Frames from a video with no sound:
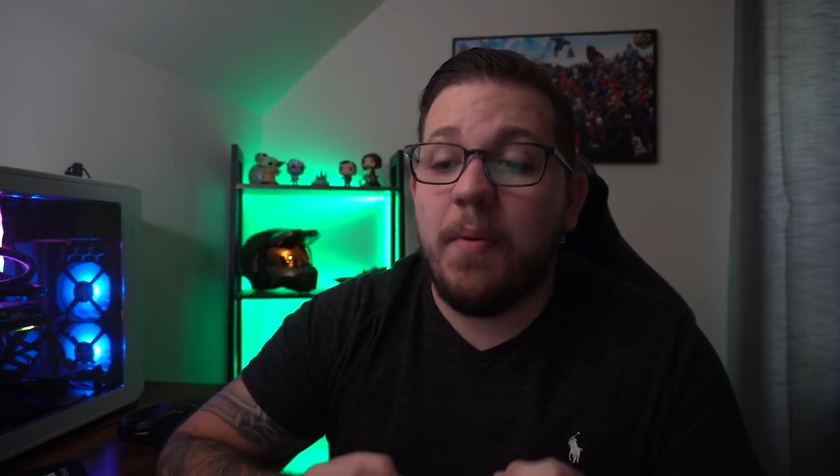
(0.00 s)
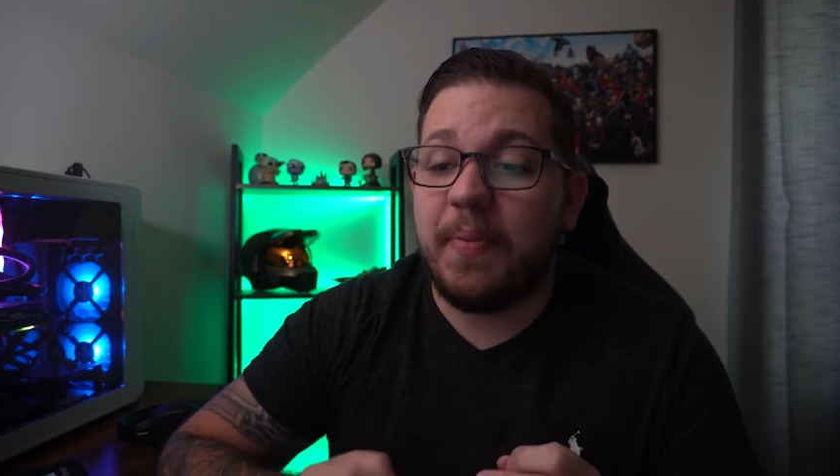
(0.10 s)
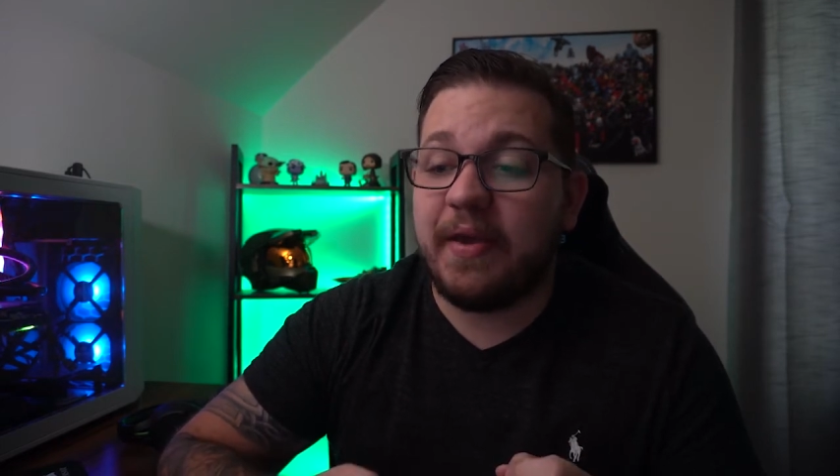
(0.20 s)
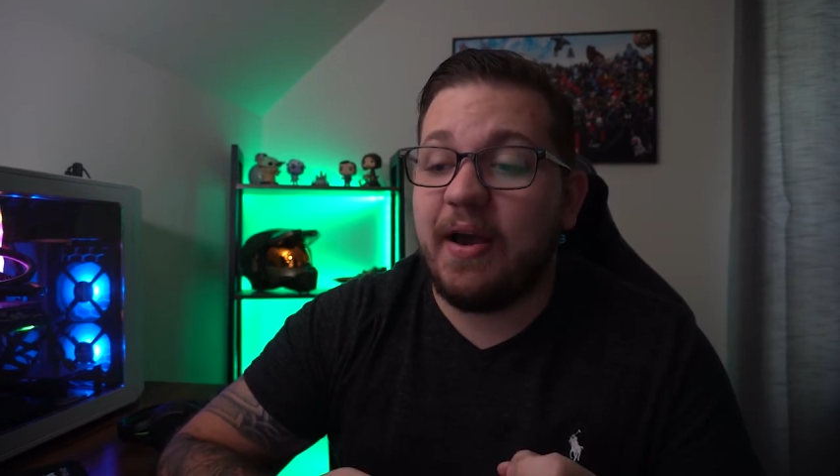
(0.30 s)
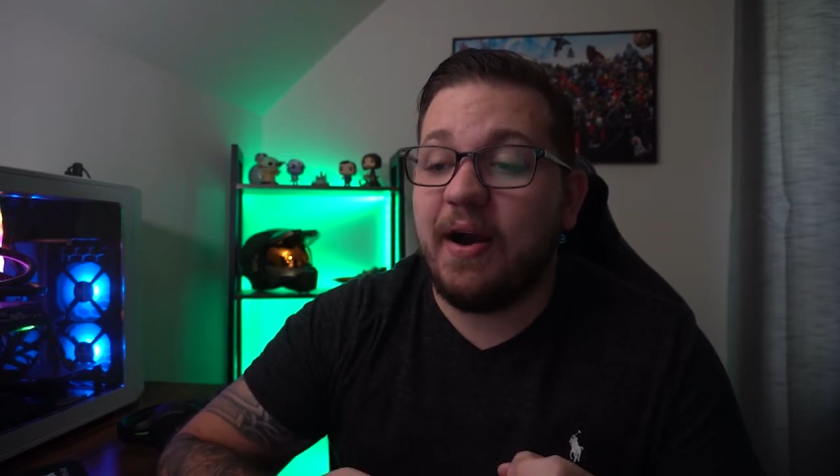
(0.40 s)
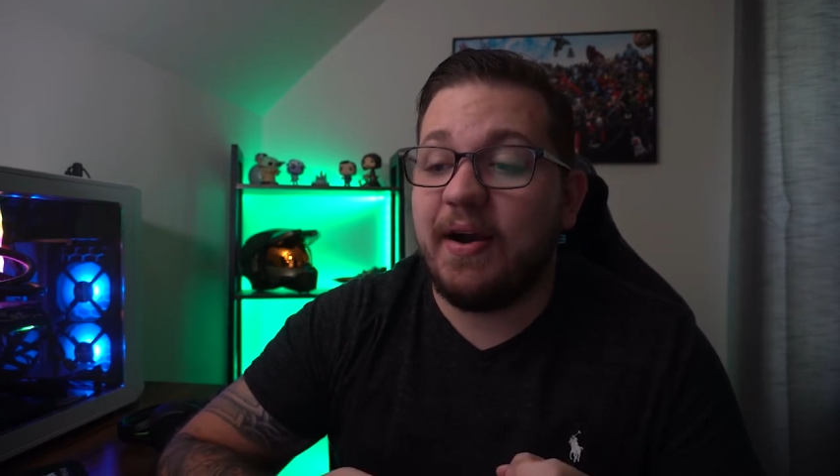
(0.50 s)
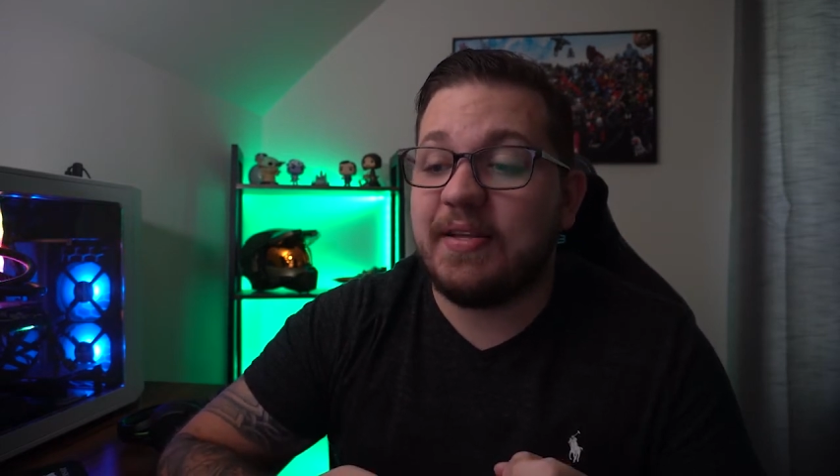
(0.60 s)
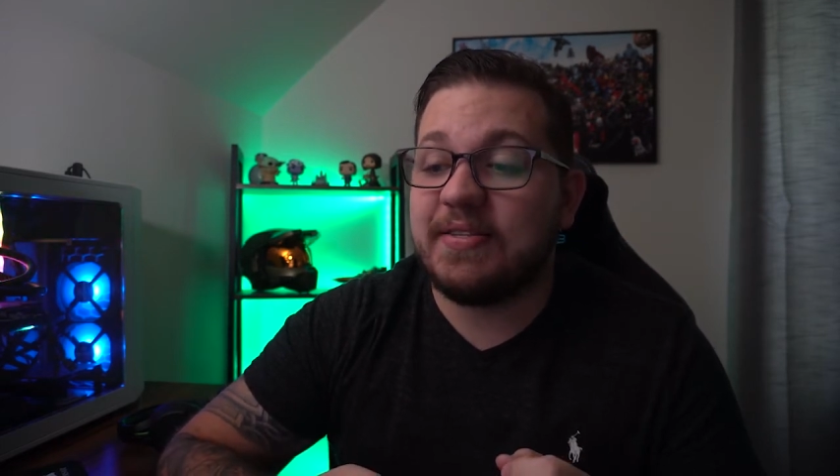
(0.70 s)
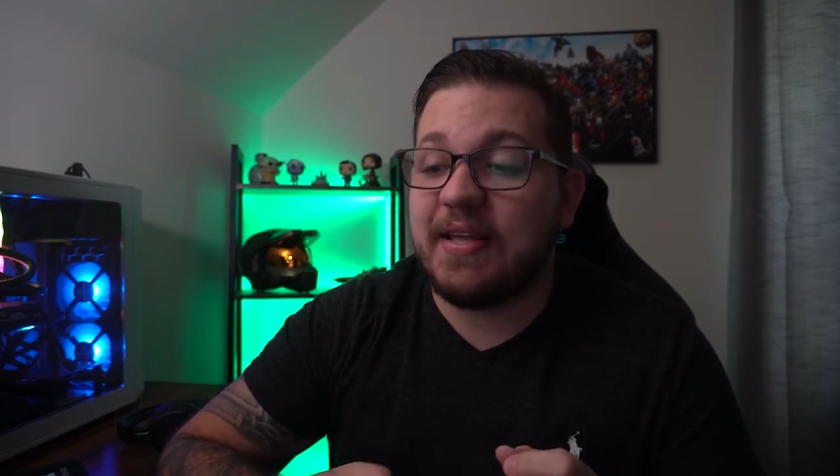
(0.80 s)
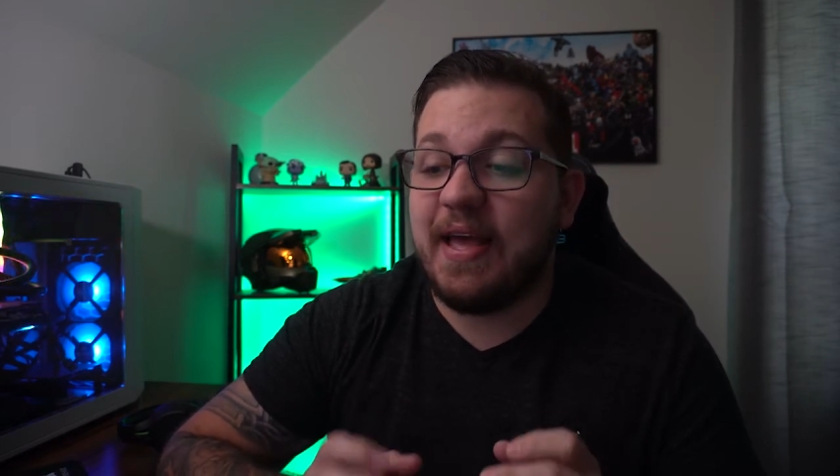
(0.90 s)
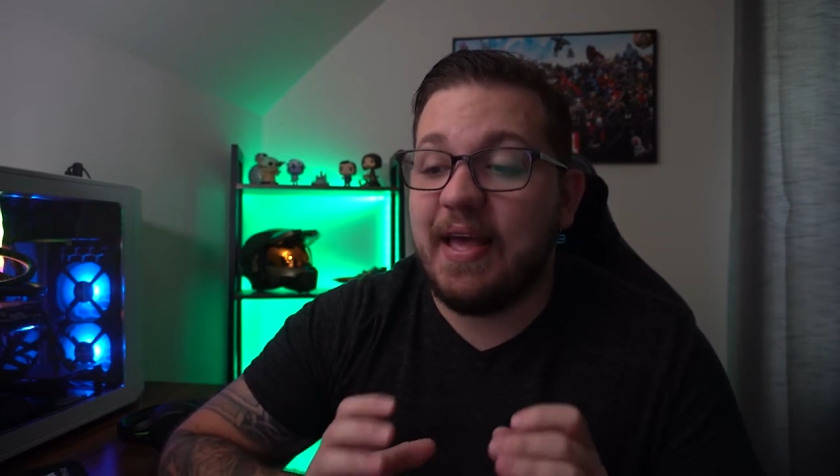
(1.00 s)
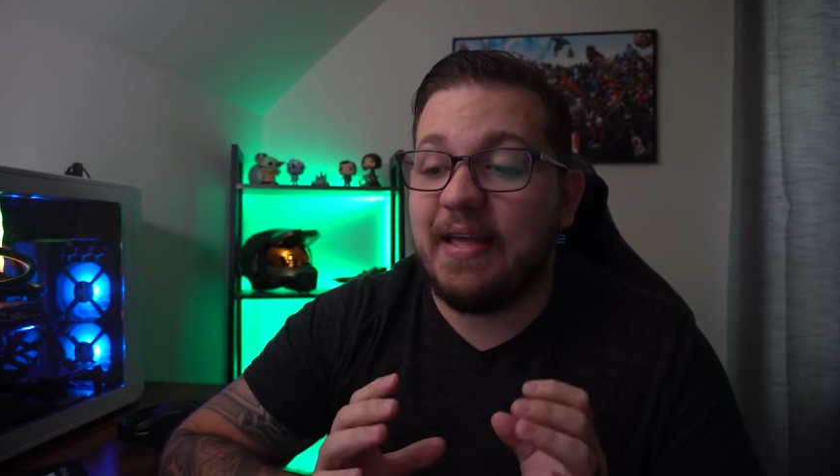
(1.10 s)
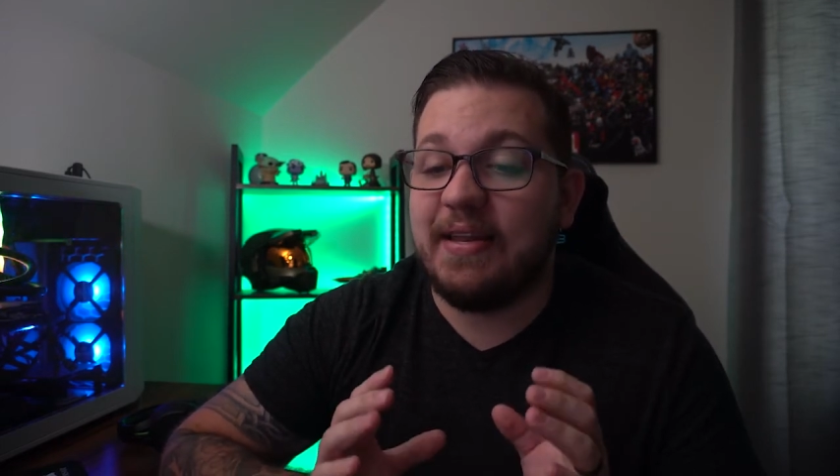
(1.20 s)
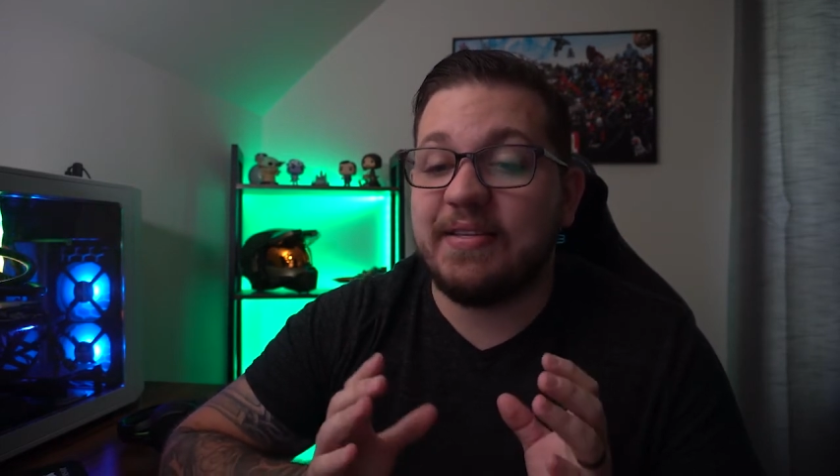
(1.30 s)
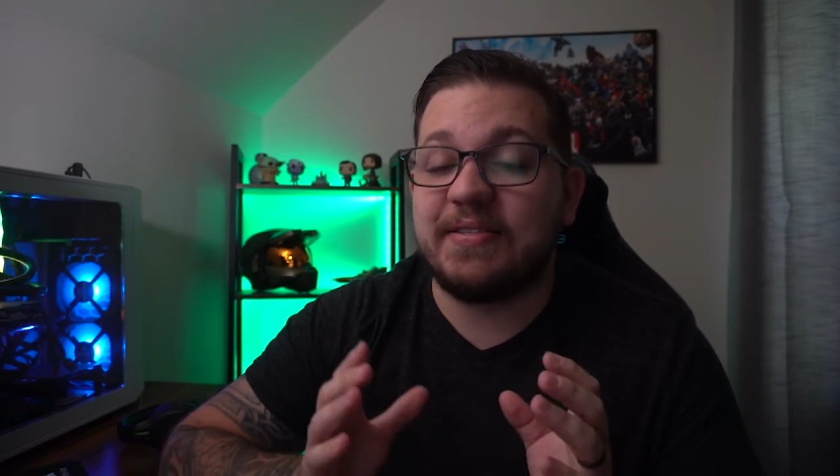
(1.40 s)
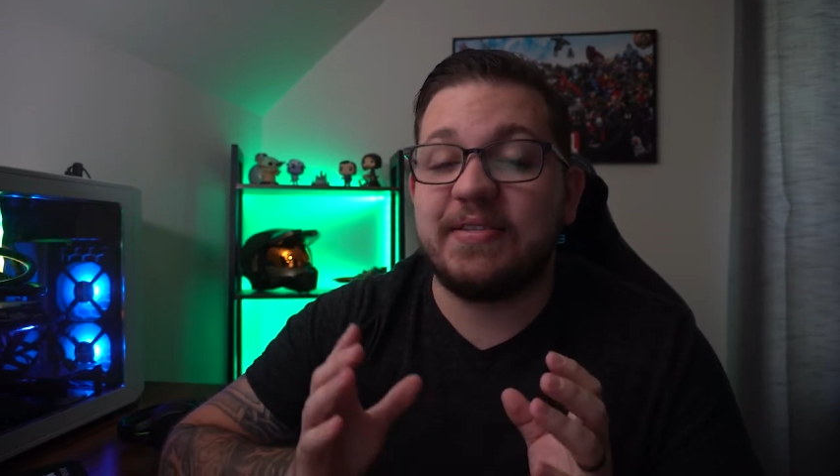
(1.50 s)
because it